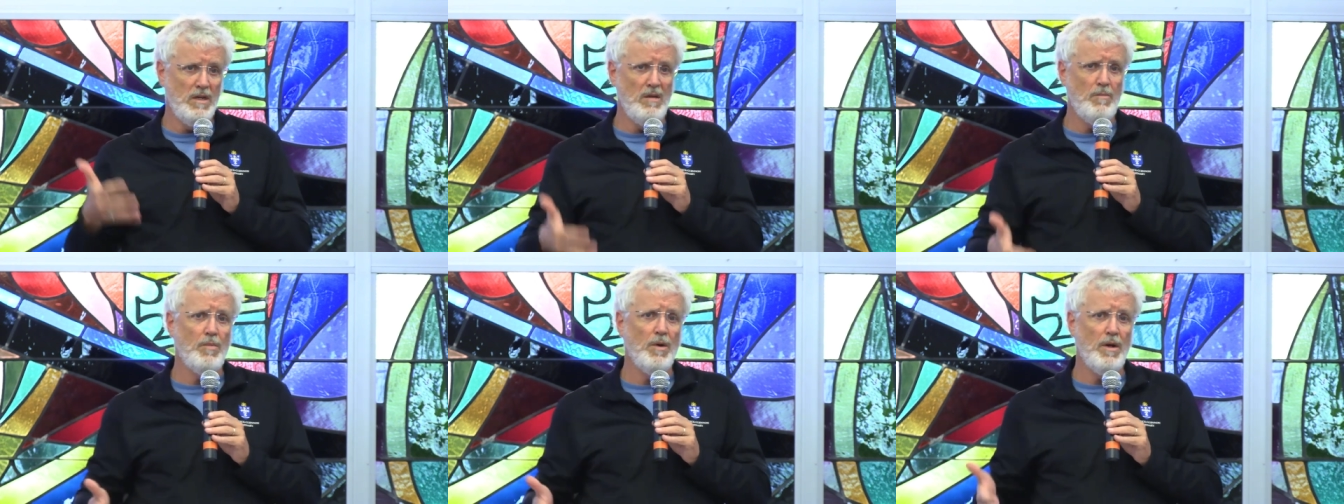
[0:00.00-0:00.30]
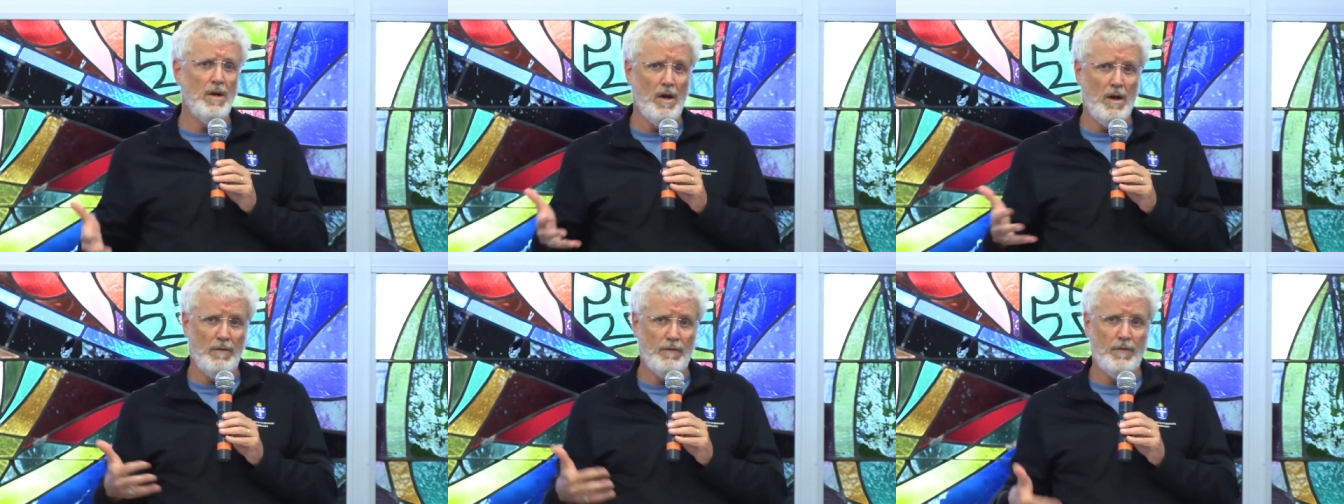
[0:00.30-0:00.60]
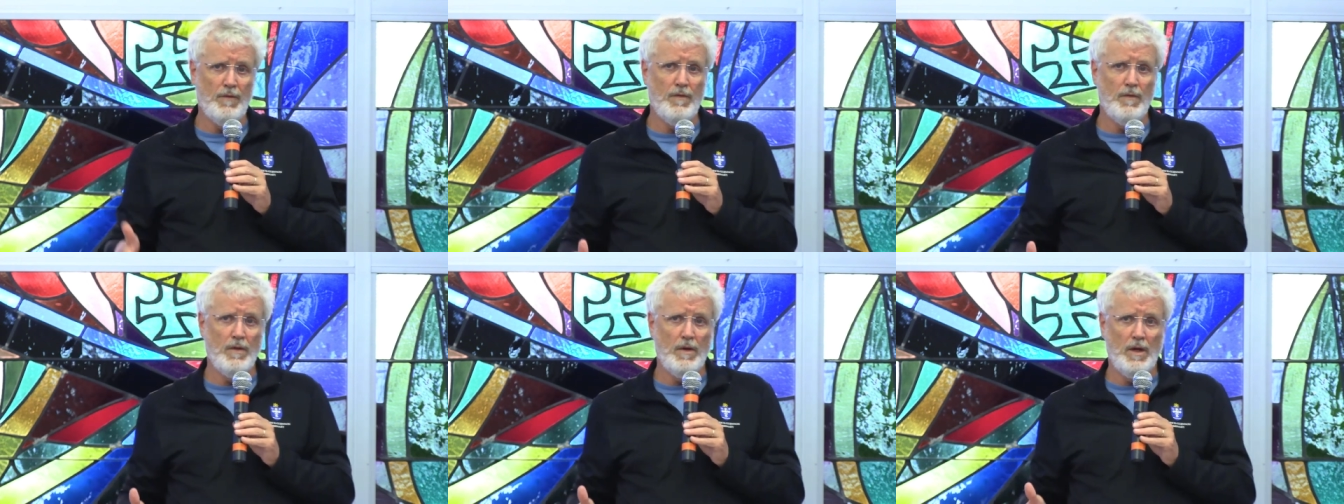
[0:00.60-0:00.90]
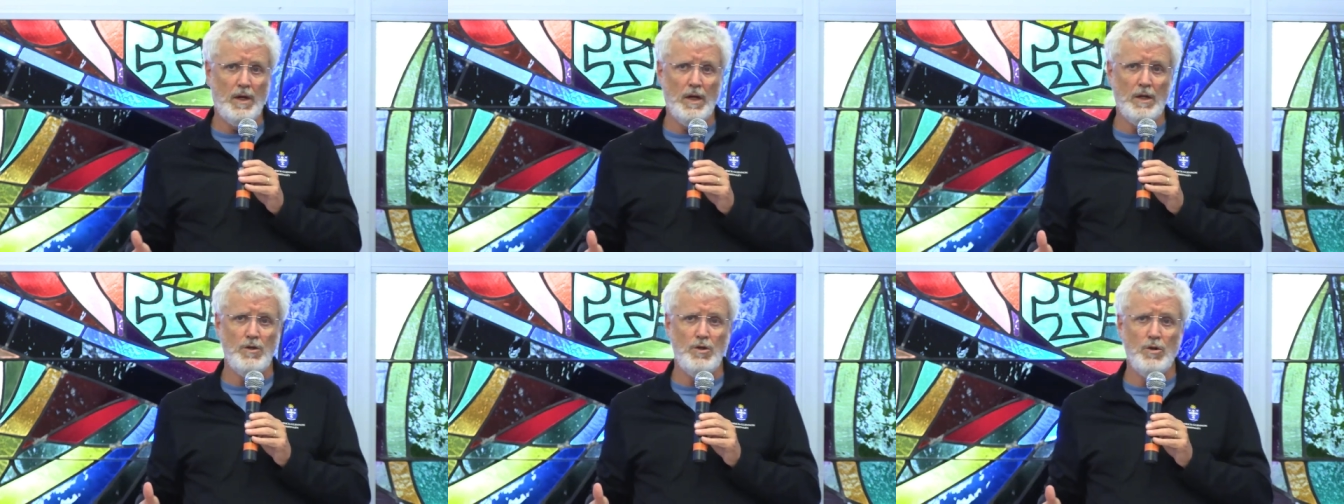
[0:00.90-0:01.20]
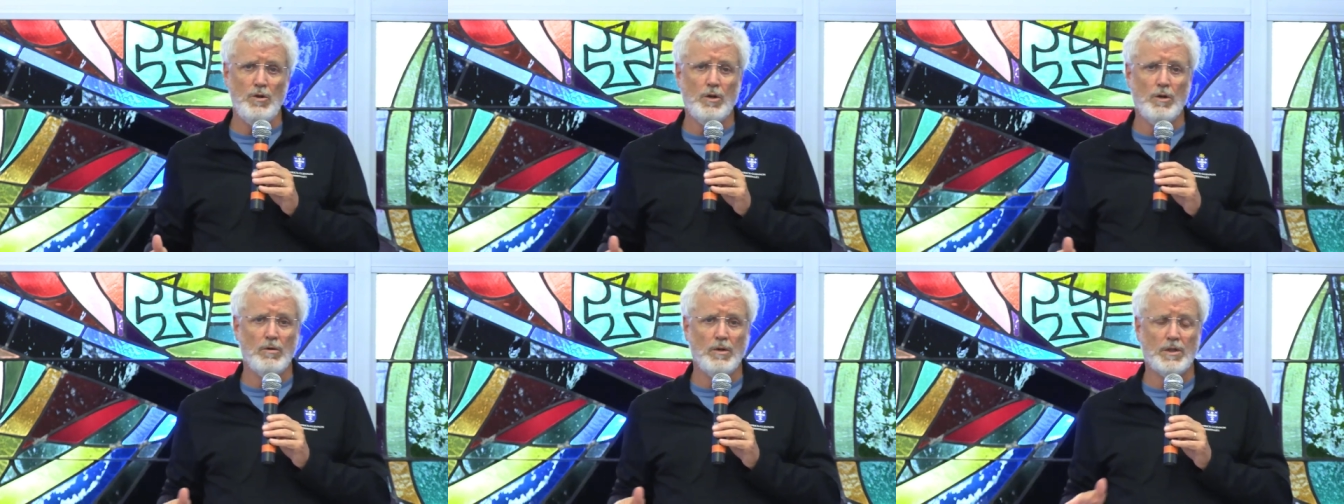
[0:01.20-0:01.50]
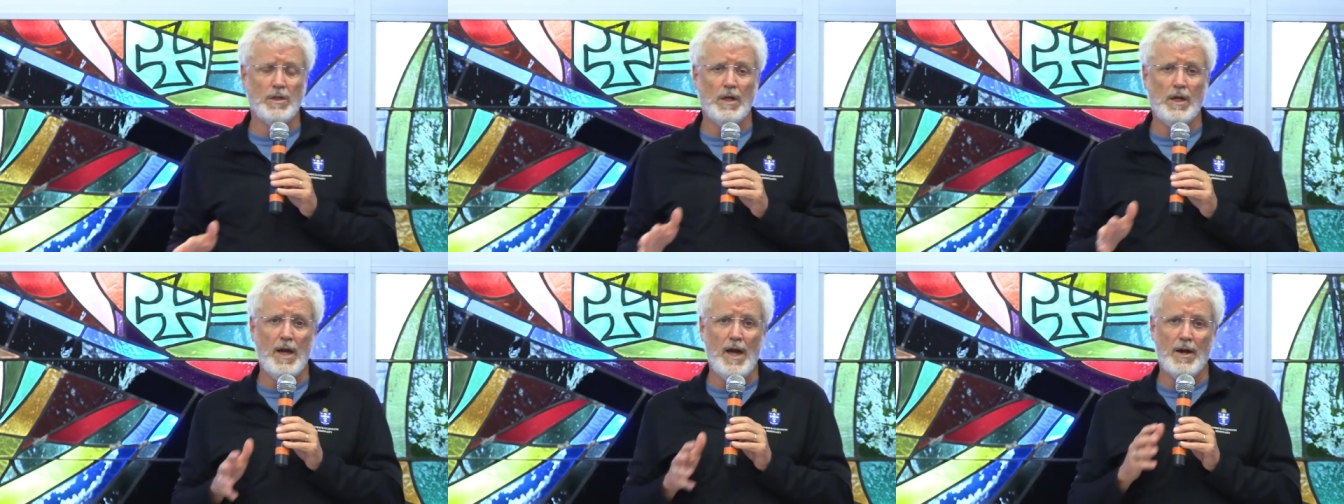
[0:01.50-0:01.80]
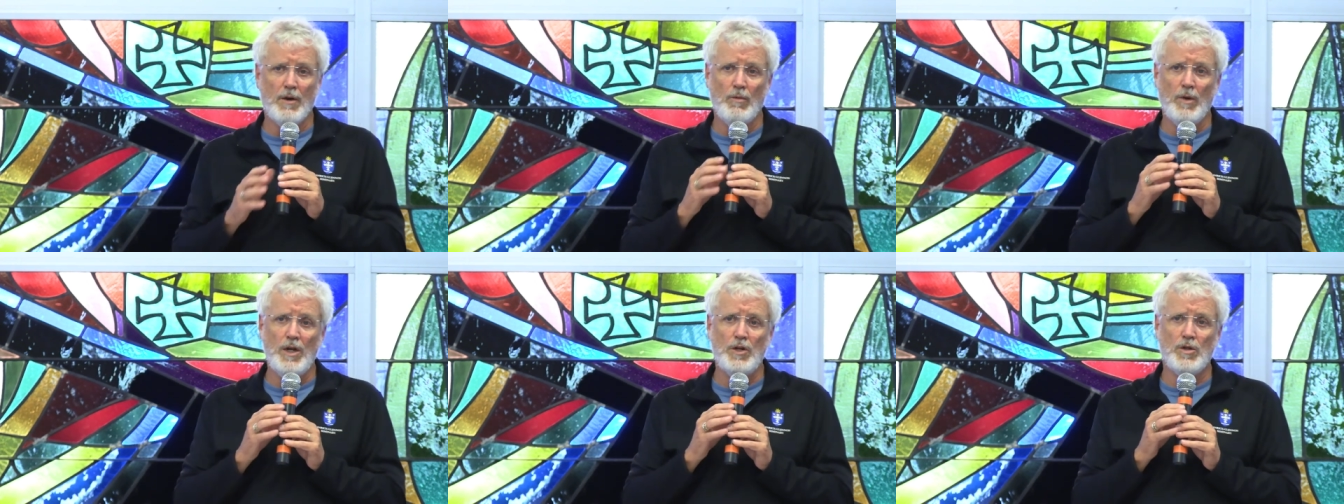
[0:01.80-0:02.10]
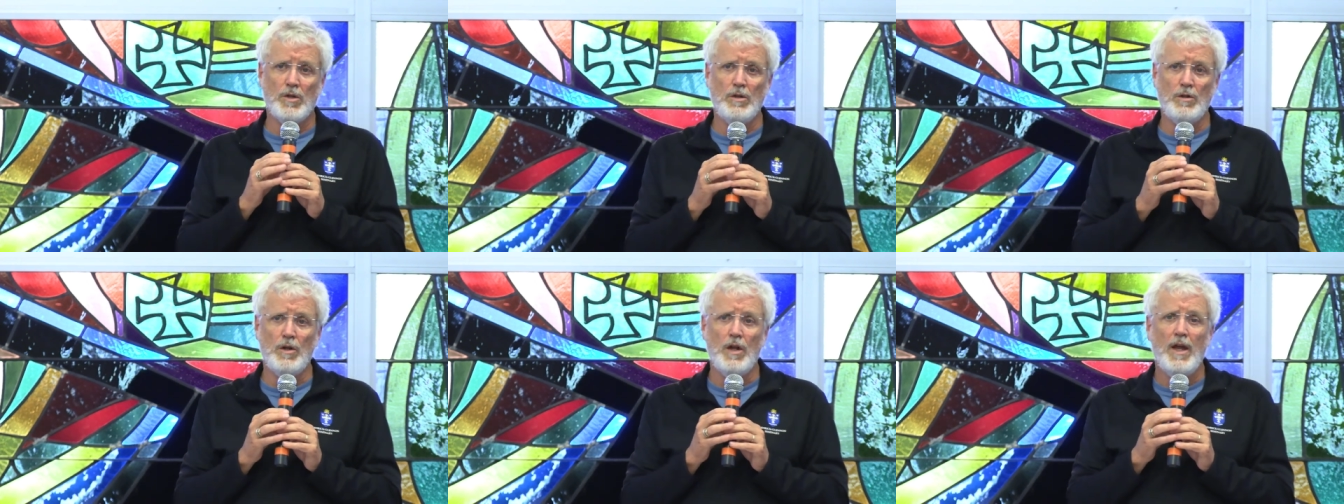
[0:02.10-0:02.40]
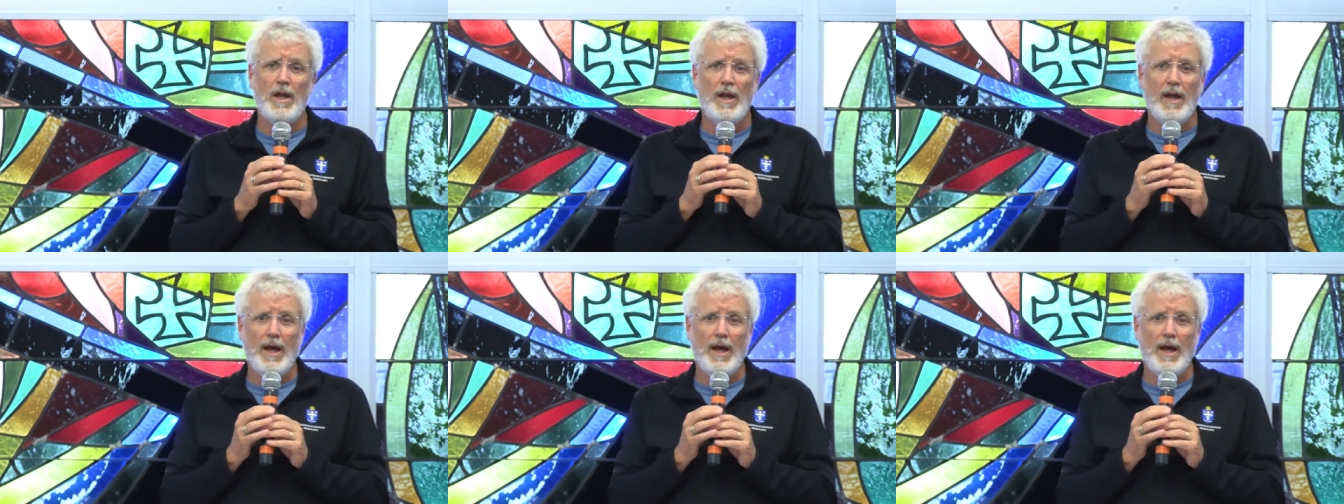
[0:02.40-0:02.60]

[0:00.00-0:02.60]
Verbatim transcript: deep enough in Eucharistic adoration,